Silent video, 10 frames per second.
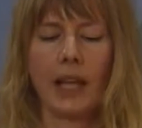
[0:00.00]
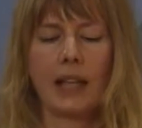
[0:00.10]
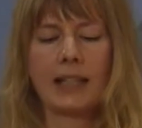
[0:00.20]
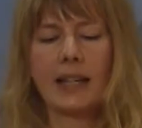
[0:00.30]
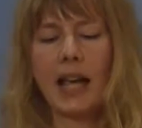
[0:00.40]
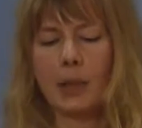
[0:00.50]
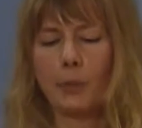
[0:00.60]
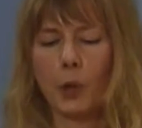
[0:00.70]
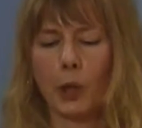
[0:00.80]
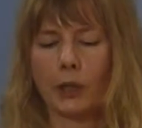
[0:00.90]
A
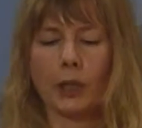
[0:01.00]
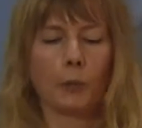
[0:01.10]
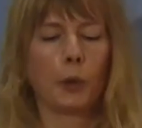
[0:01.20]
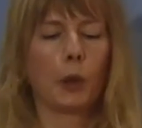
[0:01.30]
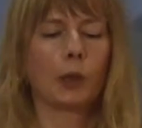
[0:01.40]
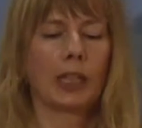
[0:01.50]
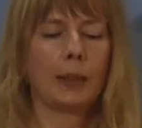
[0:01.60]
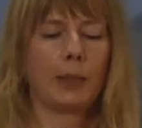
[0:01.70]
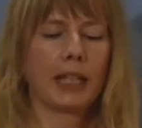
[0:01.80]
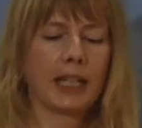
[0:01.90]
sideboard
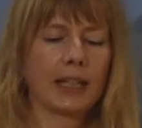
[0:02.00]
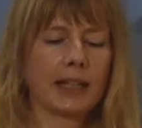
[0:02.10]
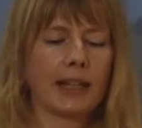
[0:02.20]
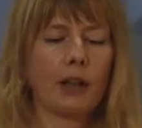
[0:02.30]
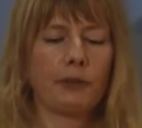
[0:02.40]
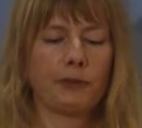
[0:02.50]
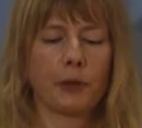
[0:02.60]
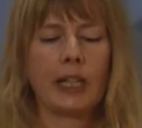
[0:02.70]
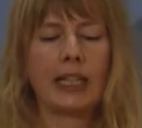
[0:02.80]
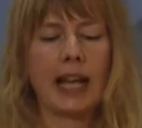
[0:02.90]
proclaiming itself
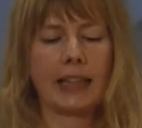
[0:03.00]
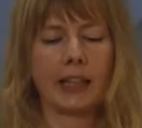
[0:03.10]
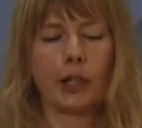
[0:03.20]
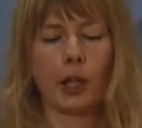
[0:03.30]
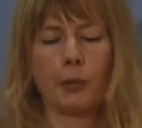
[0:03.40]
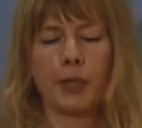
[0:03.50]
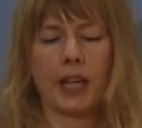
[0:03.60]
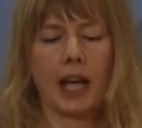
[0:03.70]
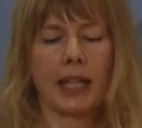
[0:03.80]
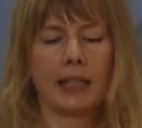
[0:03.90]
free at the
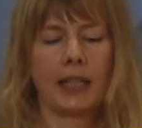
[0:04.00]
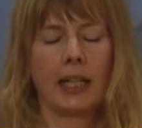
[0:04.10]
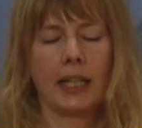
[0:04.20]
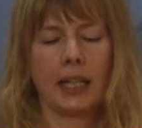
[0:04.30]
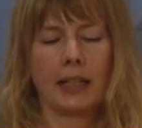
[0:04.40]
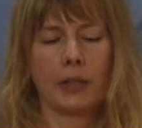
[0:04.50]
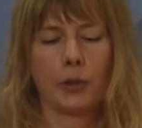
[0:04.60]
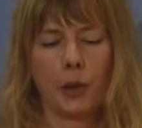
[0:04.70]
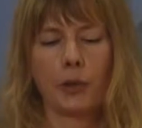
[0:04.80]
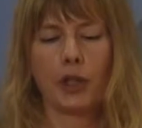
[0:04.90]
curbside is a
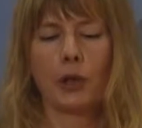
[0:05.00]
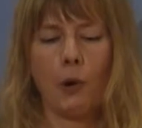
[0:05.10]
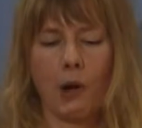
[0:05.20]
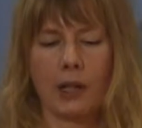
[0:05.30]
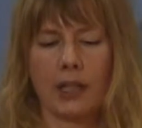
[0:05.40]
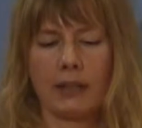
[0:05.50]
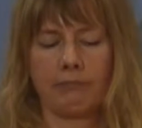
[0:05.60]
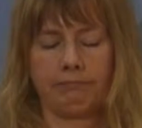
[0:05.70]
Trojan horse.